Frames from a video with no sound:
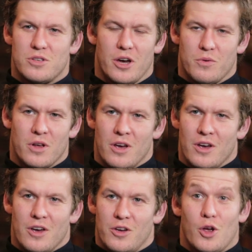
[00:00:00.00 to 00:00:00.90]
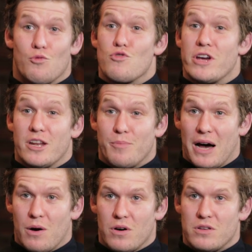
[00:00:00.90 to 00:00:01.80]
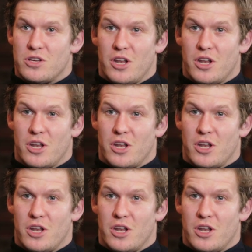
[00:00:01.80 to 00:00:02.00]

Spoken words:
You don't read about,